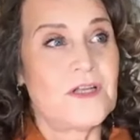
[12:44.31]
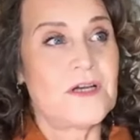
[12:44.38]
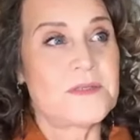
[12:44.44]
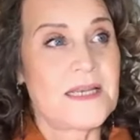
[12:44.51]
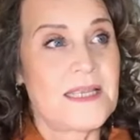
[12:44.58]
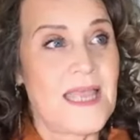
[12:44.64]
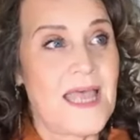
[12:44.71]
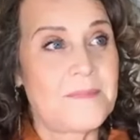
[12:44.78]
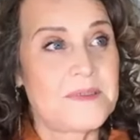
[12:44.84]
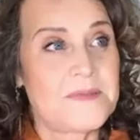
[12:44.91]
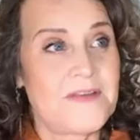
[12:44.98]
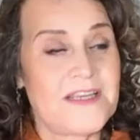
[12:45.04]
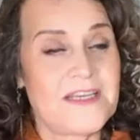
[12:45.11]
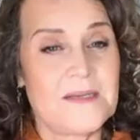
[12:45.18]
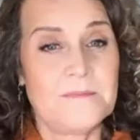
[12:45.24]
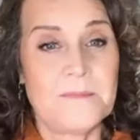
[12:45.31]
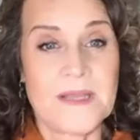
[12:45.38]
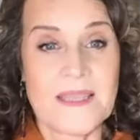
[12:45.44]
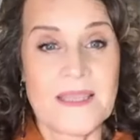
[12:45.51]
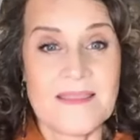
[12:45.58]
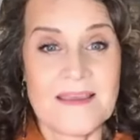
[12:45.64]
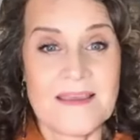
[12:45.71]
I was captivated
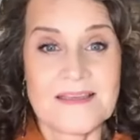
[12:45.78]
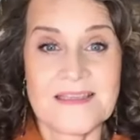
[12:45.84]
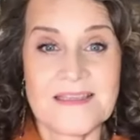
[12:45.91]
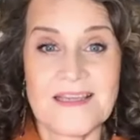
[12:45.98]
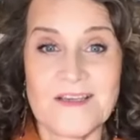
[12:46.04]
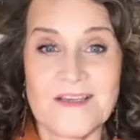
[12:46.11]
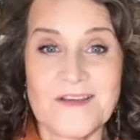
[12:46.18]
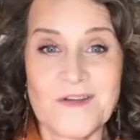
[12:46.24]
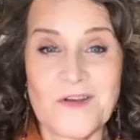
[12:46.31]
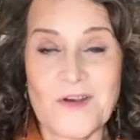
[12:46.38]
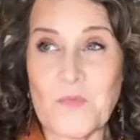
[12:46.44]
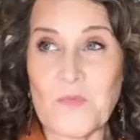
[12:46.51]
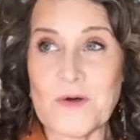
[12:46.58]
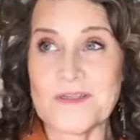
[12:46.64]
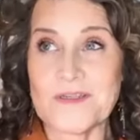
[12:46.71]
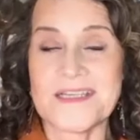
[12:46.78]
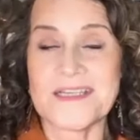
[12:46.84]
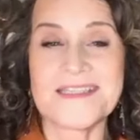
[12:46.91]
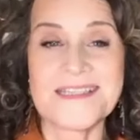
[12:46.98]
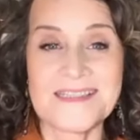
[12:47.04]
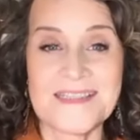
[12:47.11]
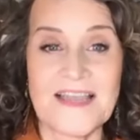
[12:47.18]
by this, you know, where
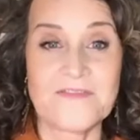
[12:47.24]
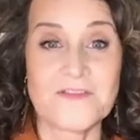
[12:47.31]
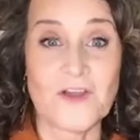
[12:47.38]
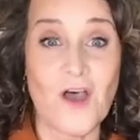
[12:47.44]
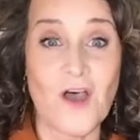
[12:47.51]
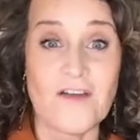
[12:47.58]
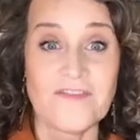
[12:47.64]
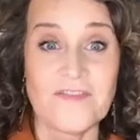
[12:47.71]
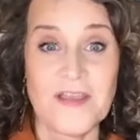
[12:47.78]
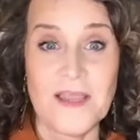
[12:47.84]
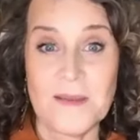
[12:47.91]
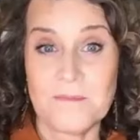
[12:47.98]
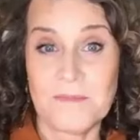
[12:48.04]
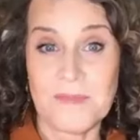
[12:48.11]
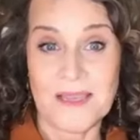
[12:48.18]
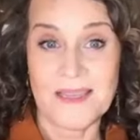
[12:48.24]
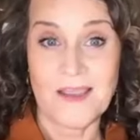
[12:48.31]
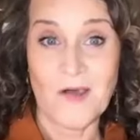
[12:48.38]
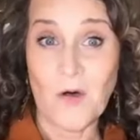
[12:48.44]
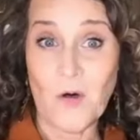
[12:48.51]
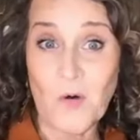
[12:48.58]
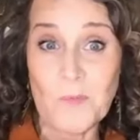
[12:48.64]
Disney left off, my
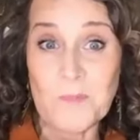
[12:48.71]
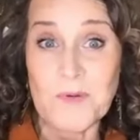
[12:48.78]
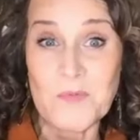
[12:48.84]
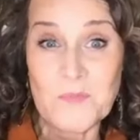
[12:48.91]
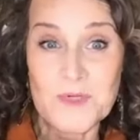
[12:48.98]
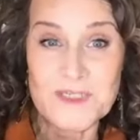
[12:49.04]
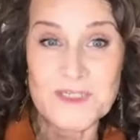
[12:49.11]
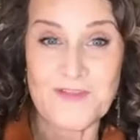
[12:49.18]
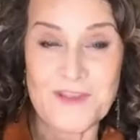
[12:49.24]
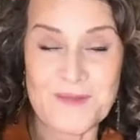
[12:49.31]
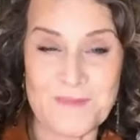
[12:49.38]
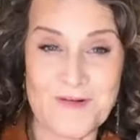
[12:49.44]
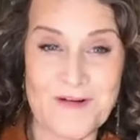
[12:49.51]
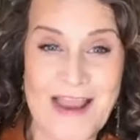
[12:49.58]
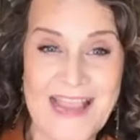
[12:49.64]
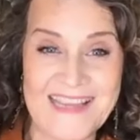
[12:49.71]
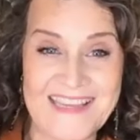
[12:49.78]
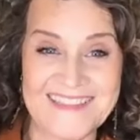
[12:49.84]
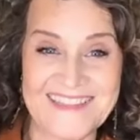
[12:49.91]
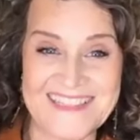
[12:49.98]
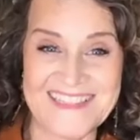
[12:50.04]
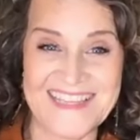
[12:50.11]
hope and wish for the
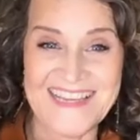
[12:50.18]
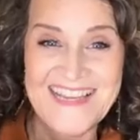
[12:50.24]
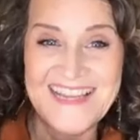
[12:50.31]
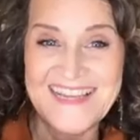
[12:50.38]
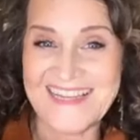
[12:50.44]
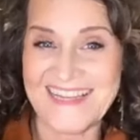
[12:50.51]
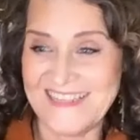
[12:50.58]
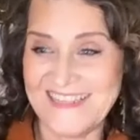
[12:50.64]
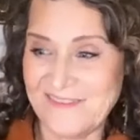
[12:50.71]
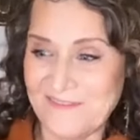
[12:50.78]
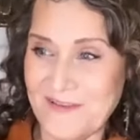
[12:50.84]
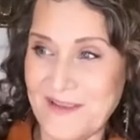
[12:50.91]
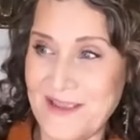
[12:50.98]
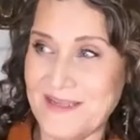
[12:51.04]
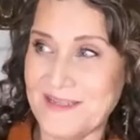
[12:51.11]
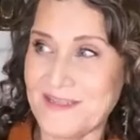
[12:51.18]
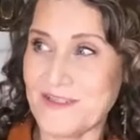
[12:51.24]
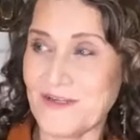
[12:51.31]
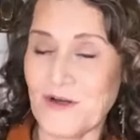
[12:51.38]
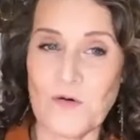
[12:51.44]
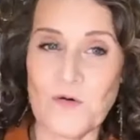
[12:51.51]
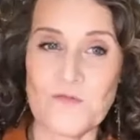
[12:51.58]
miraculous kind of
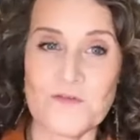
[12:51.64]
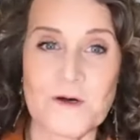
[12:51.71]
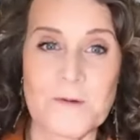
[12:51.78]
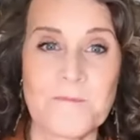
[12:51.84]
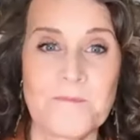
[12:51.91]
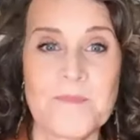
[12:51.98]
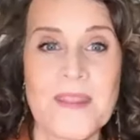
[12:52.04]
took over.